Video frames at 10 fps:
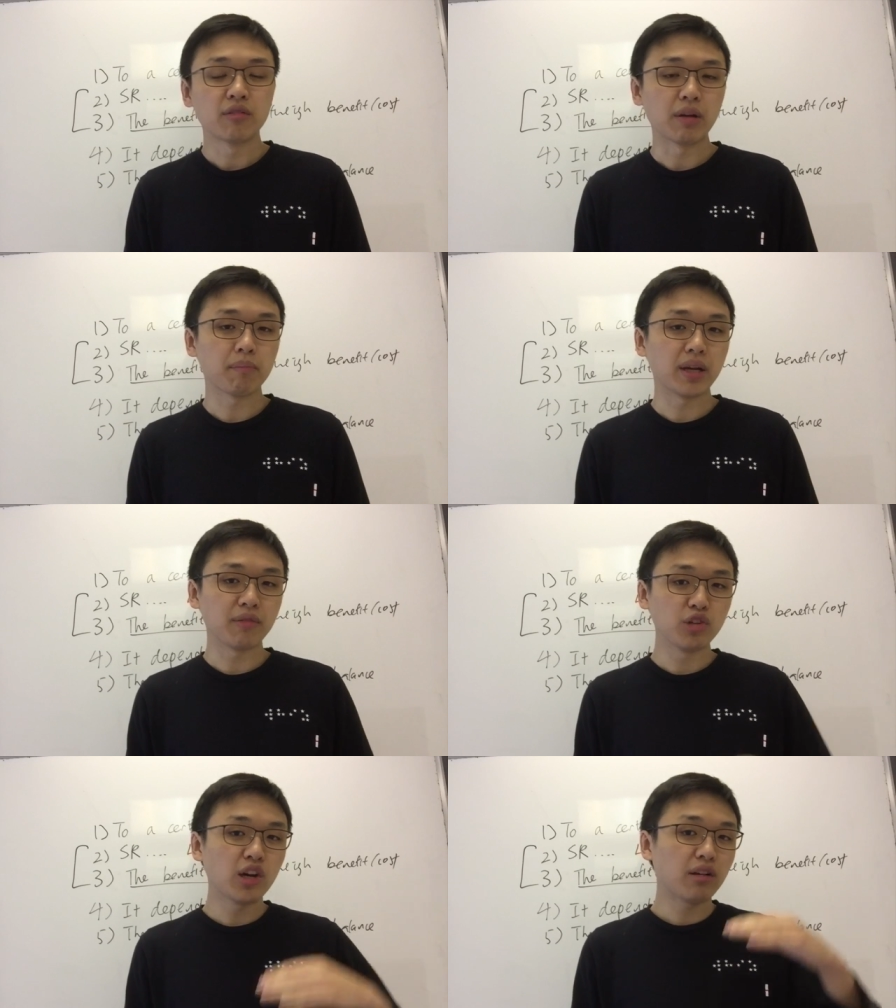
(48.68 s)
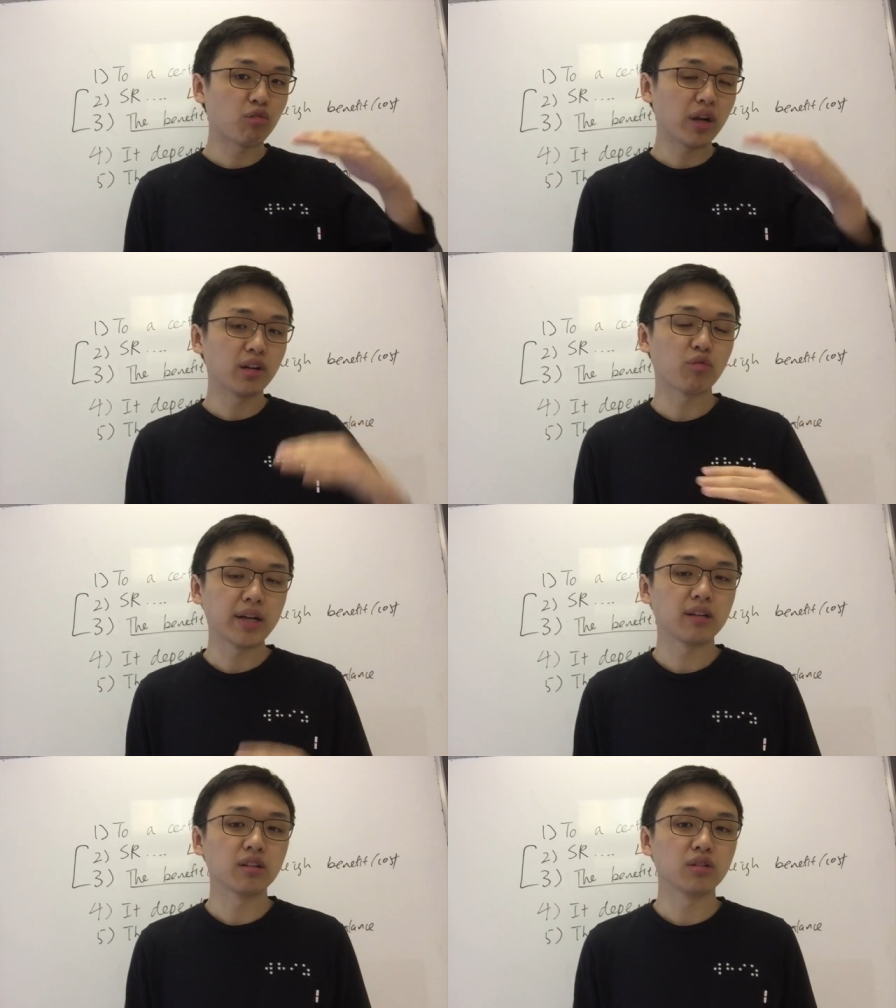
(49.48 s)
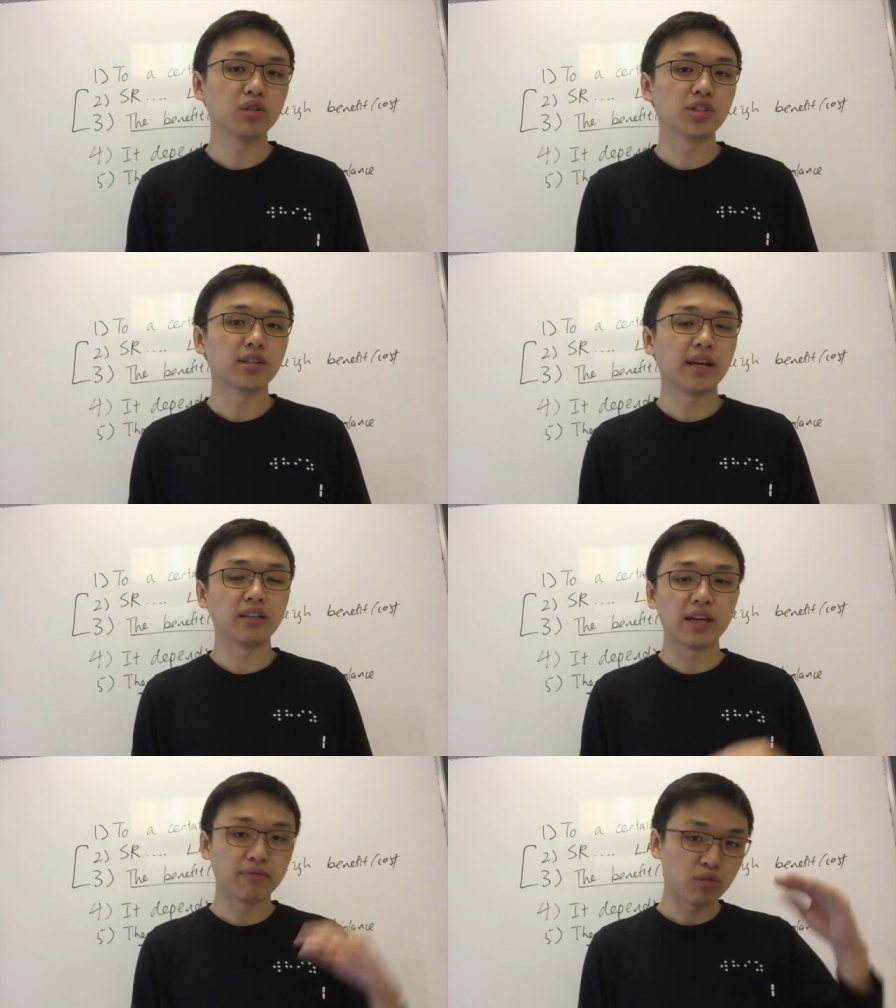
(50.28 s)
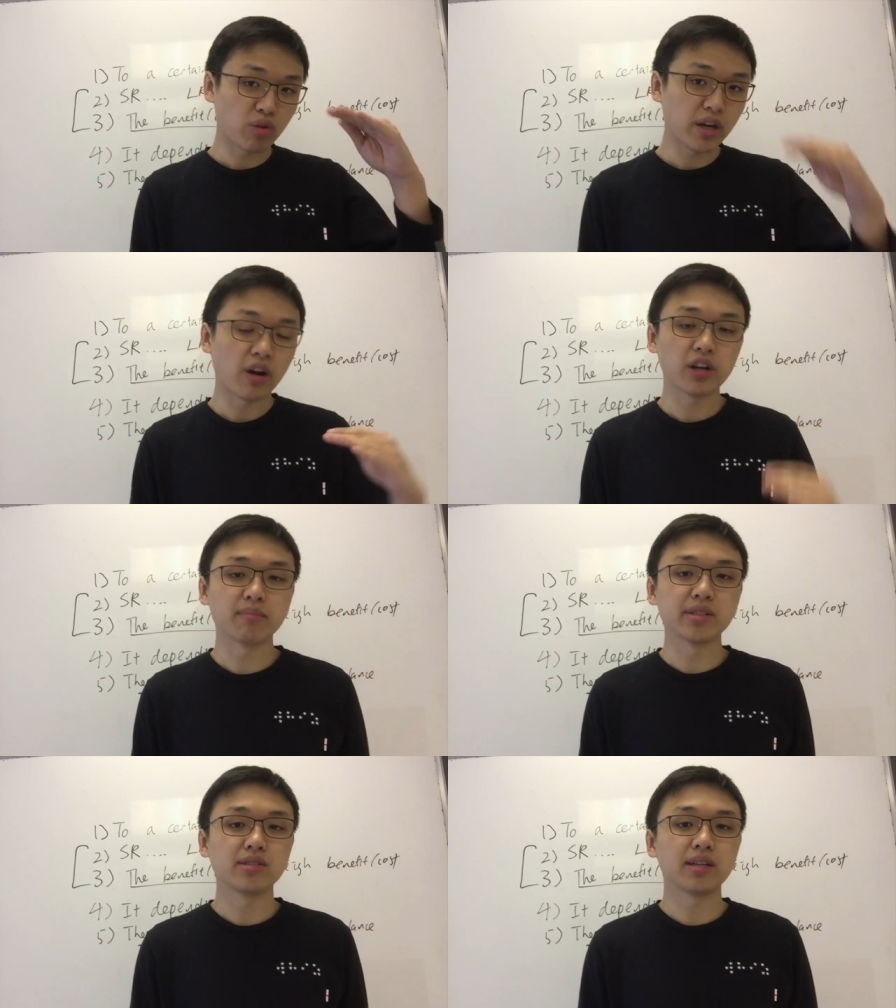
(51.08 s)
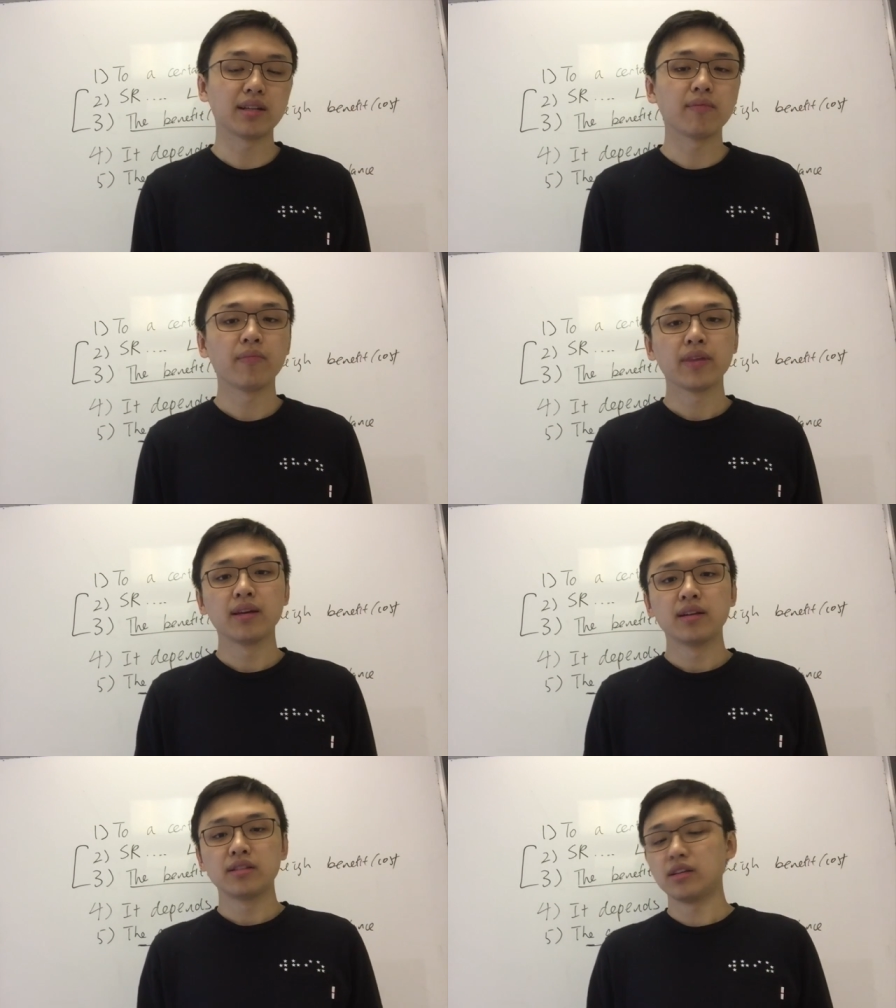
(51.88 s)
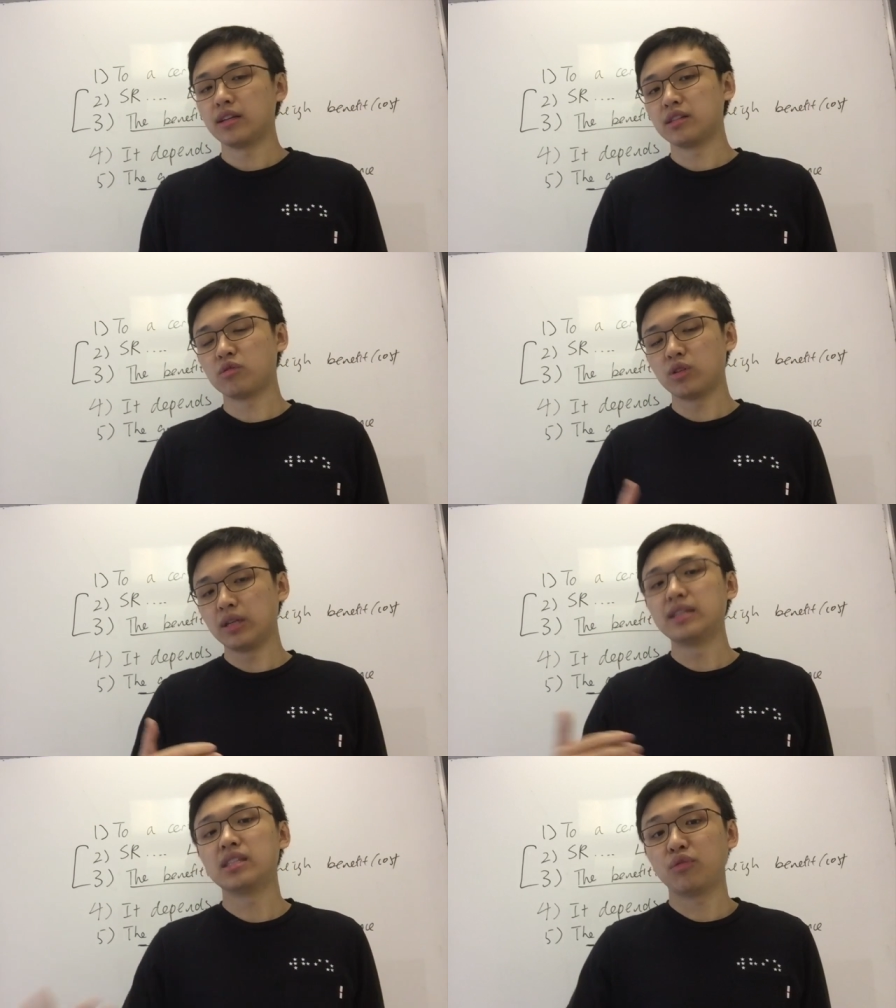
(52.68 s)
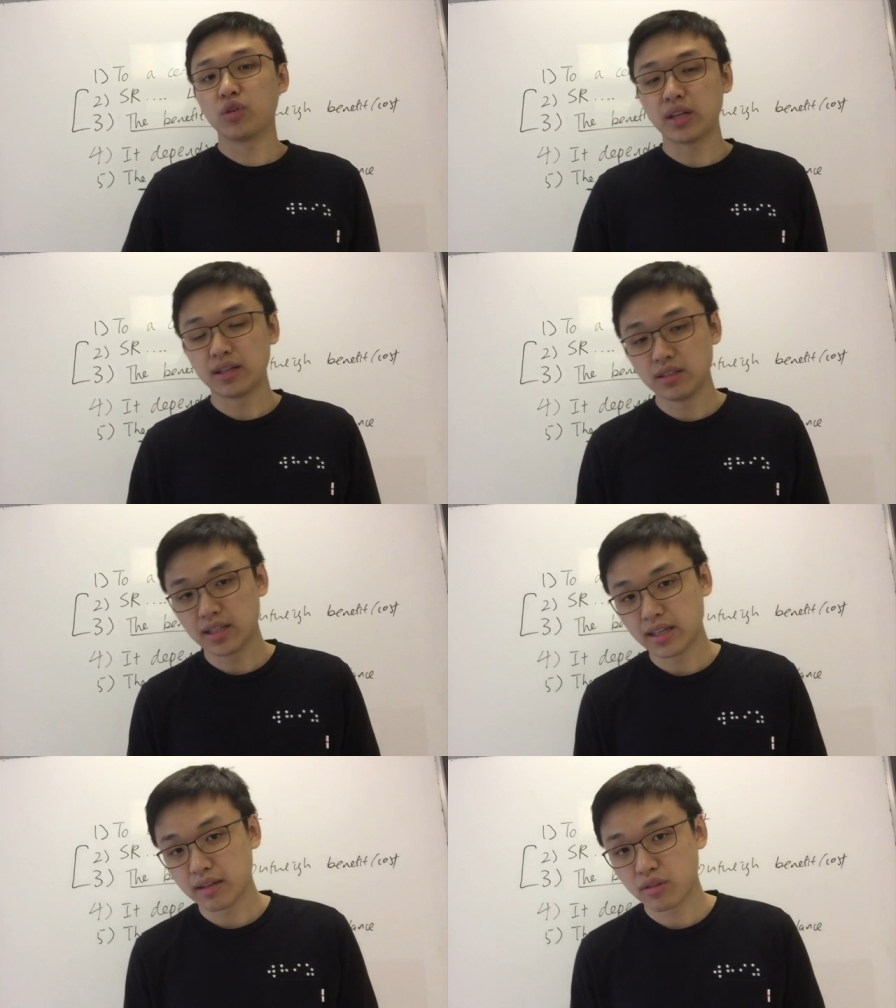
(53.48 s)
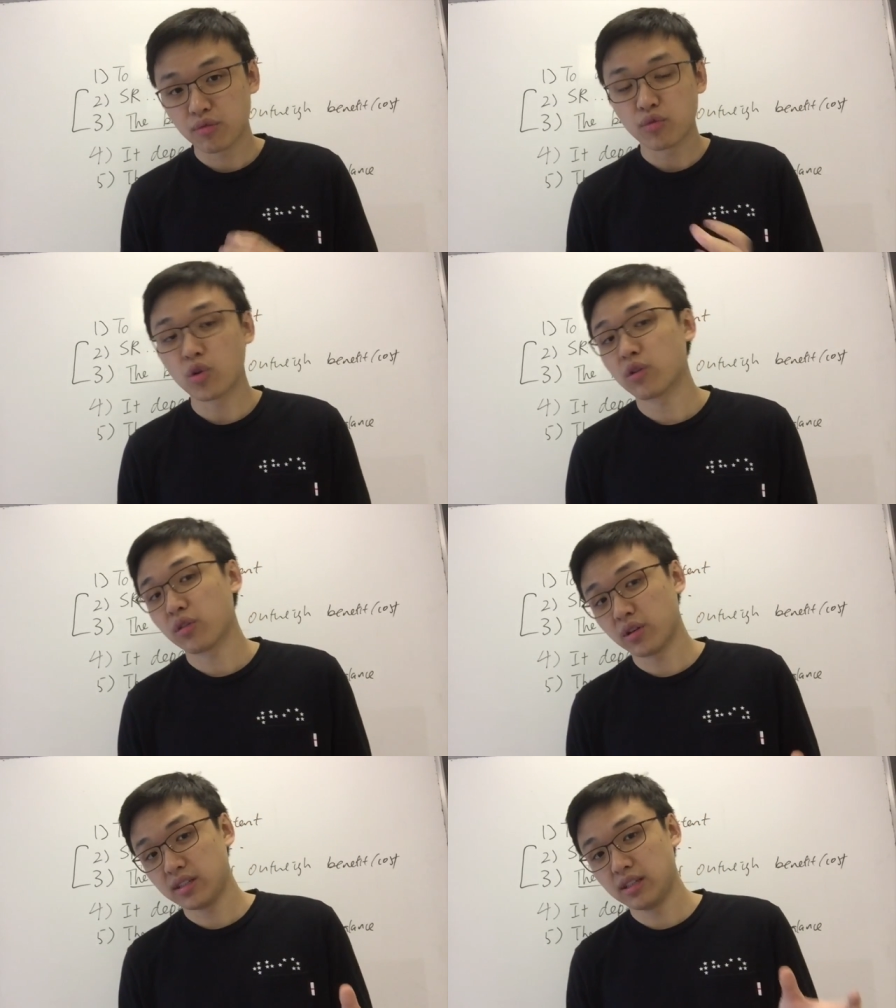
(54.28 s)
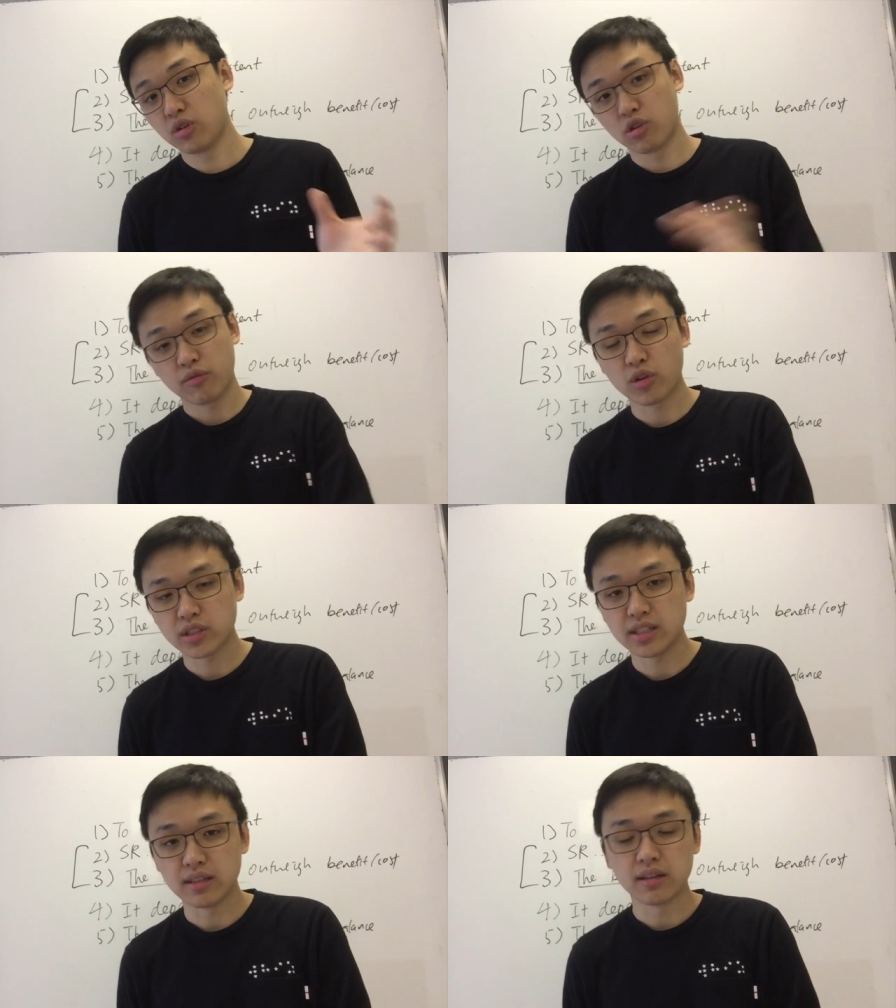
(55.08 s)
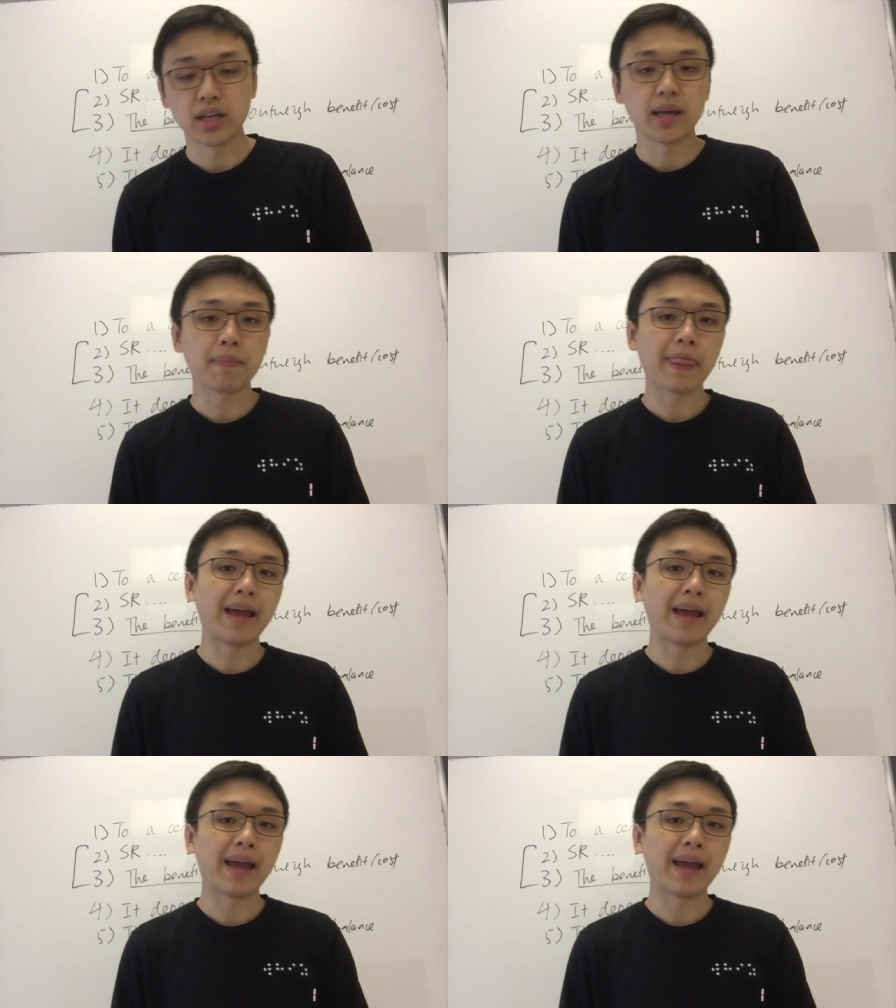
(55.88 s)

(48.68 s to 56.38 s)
right? But if you know how to write a great conclusion and you have the right arguments, you can, it's easy for that, you can get four, 13 or 14, again. Okay?